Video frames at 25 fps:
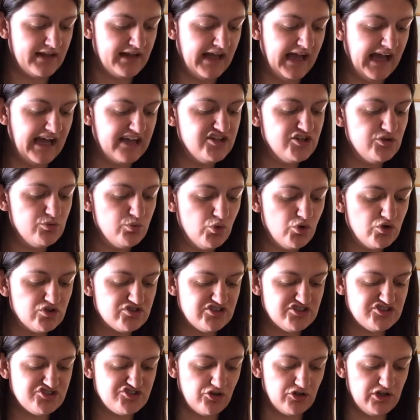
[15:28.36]
and your
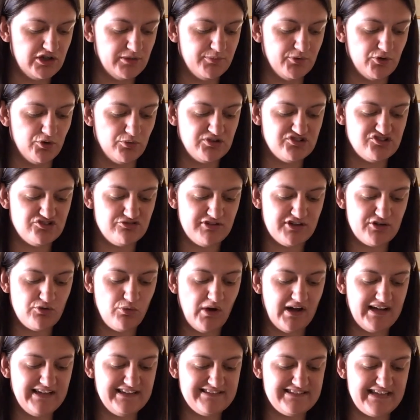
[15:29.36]
water soluble, which are
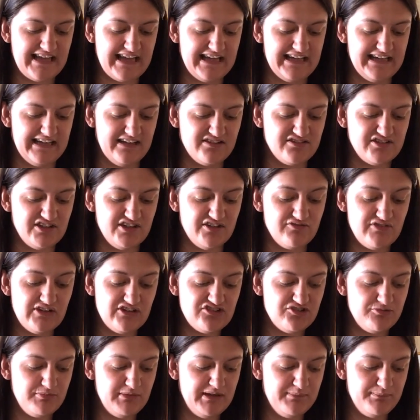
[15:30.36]
required daily, so your
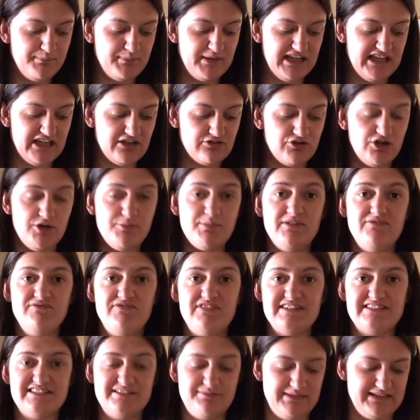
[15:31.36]
vitamin B group and
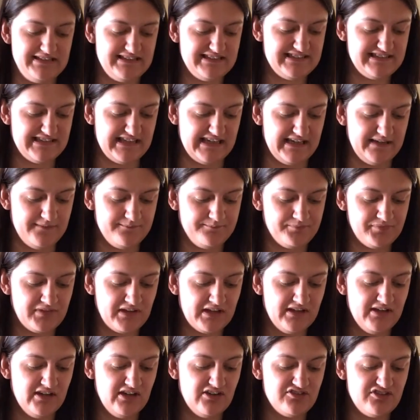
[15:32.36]
vitamin C.
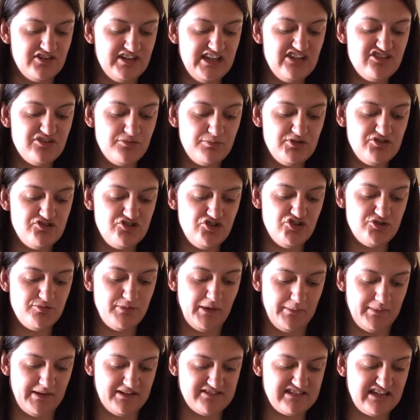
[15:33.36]
So these are produced
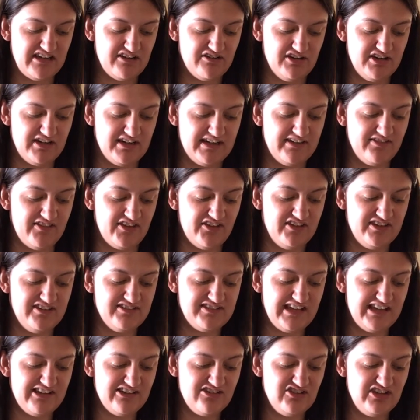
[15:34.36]
by bacteria in the
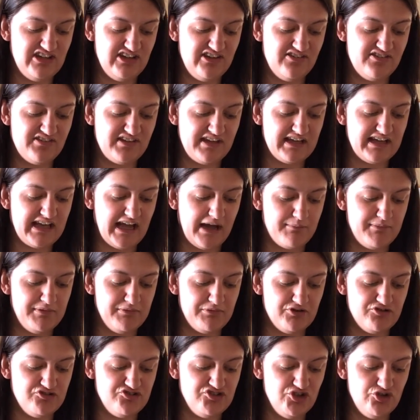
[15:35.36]
intestines and can be
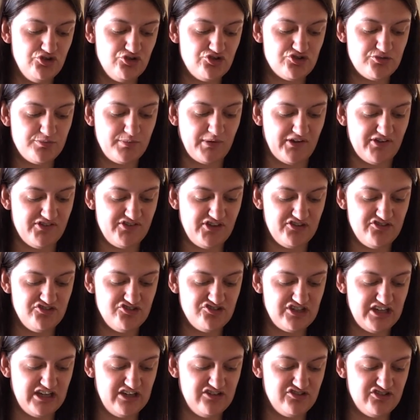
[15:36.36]
reduced by sudden
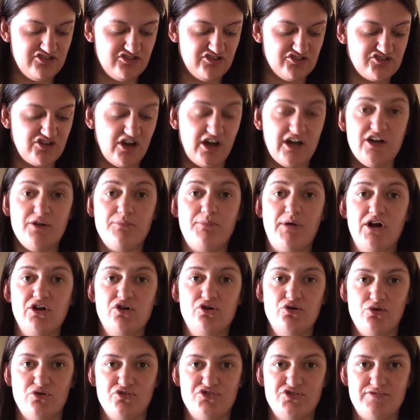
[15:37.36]
change in the diet or by a
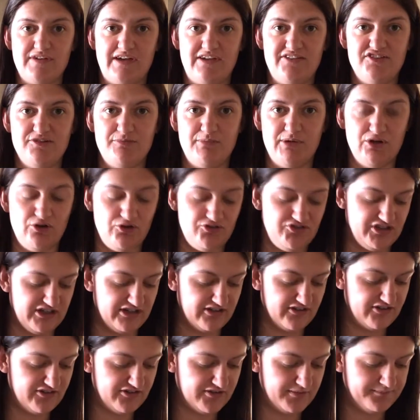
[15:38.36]
course of
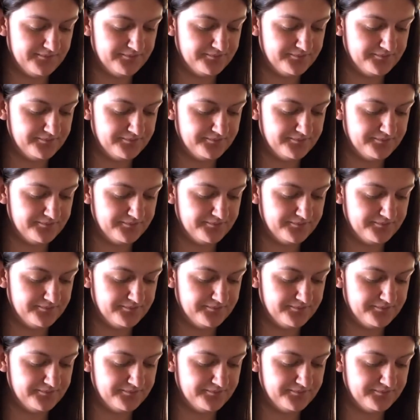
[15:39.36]
antibiotics.